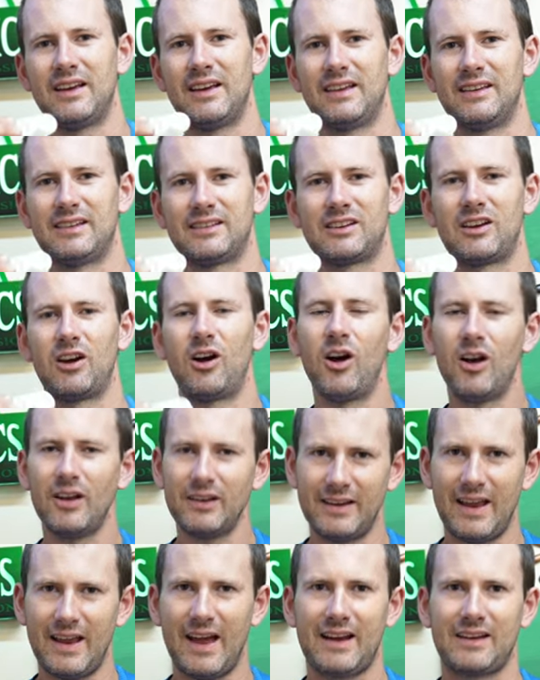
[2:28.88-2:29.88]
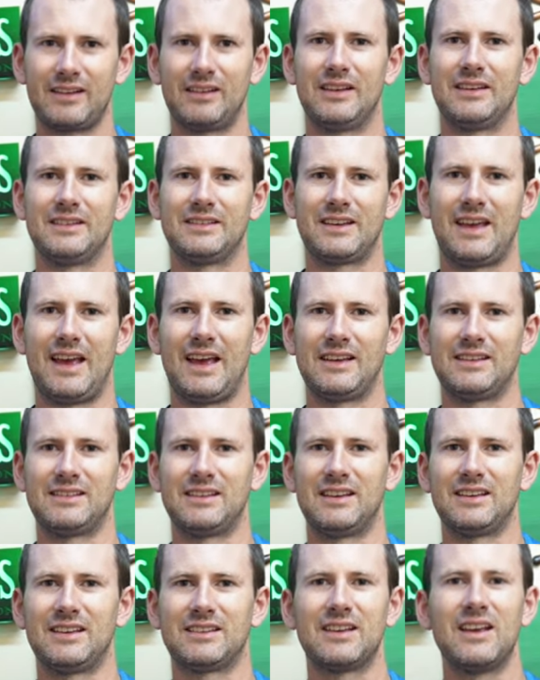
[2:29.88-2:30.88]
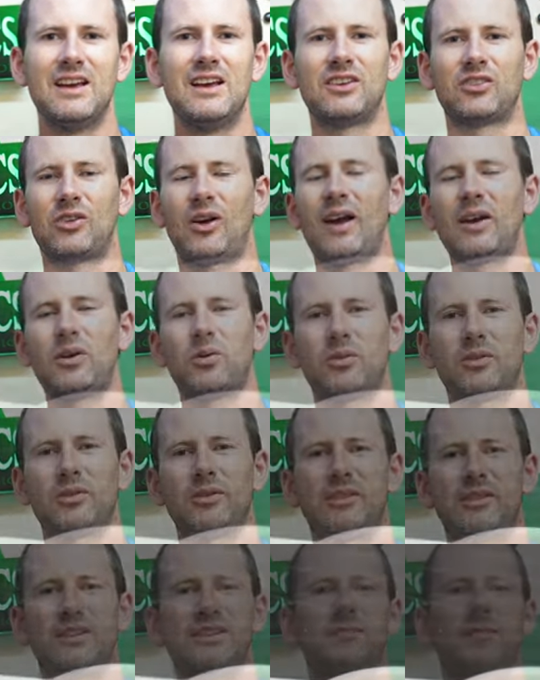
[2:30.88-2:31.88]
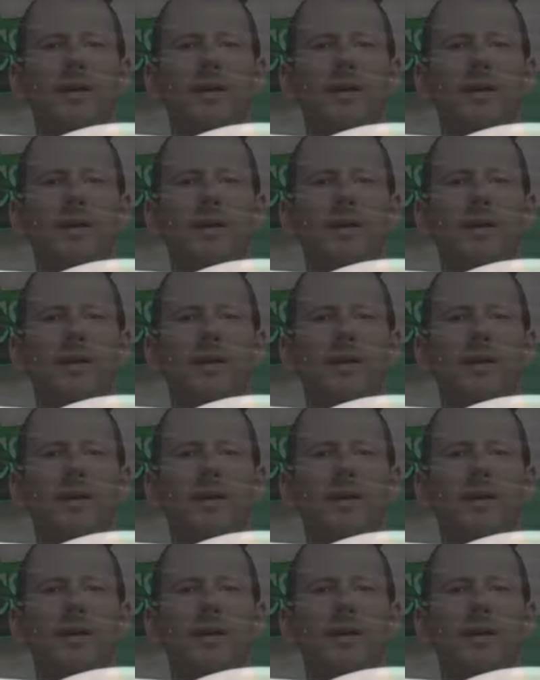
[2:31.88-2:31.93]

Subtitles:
is contact lens cases. So I order these